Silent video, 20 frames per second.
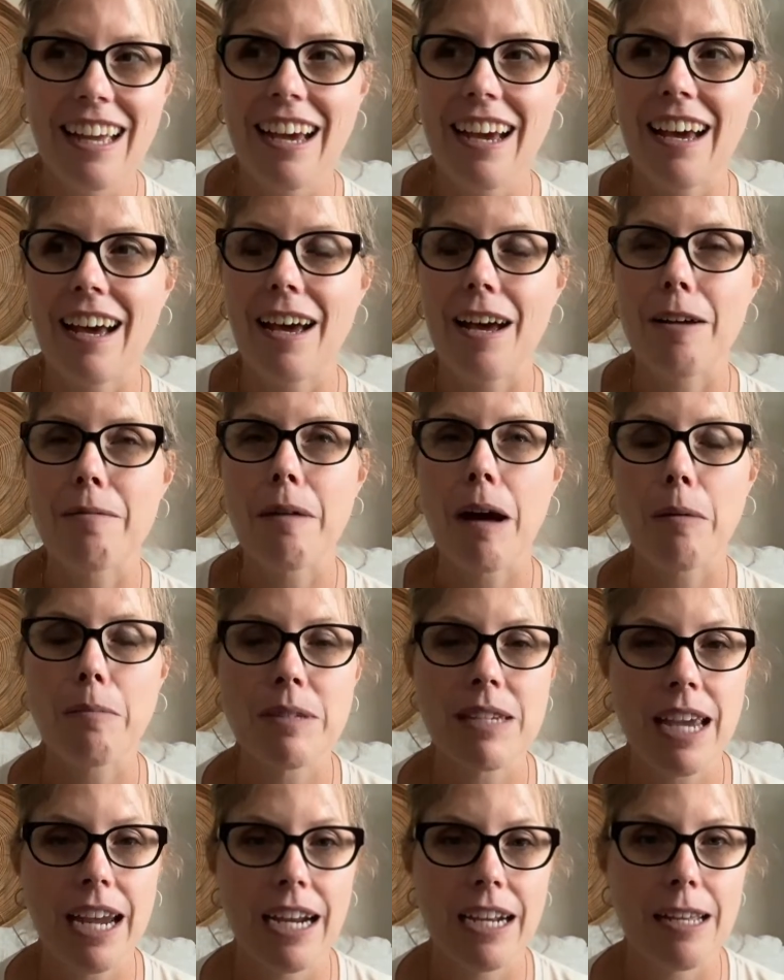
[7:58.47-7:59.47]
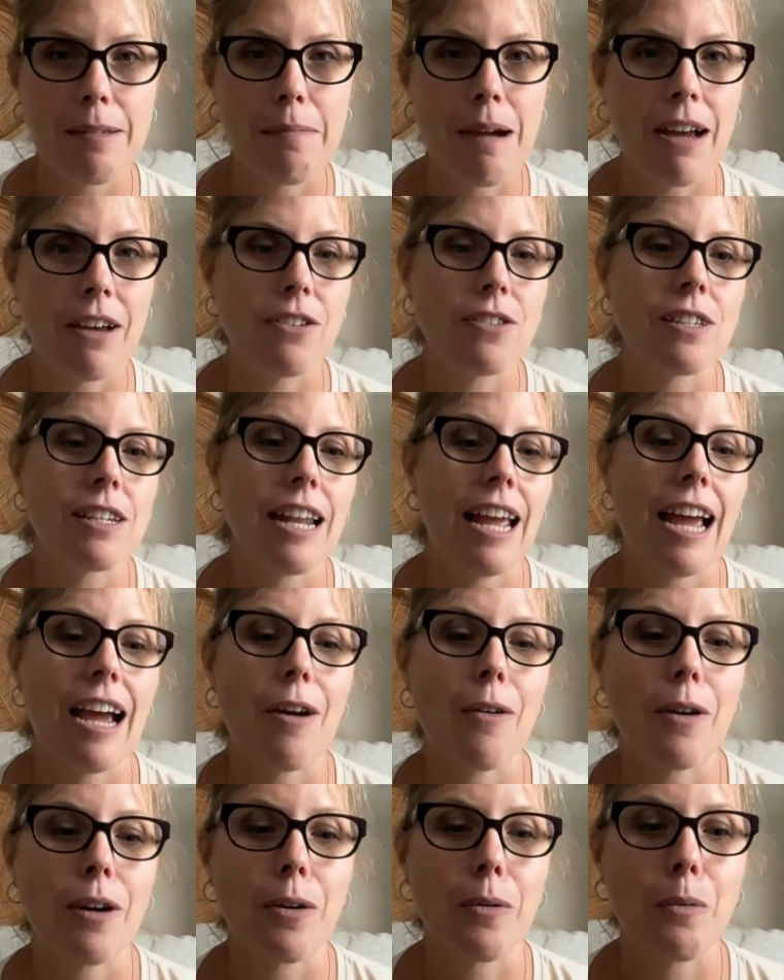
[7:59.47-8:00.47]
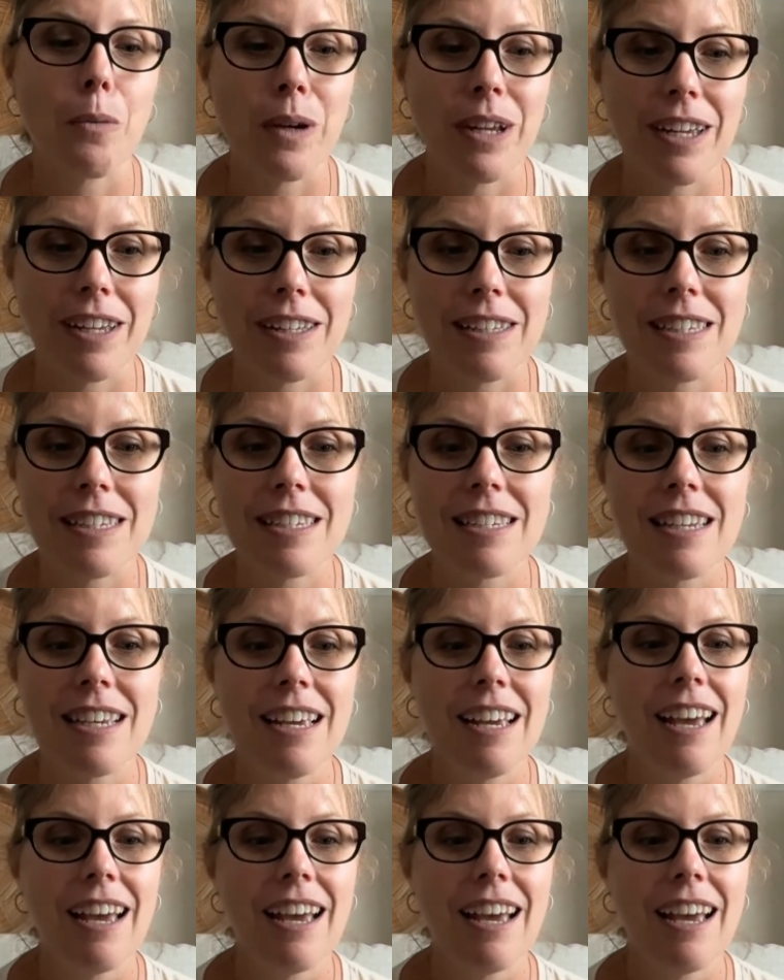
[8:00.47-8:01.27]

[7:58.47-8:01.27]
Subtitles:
up to 80 miles an hour winds.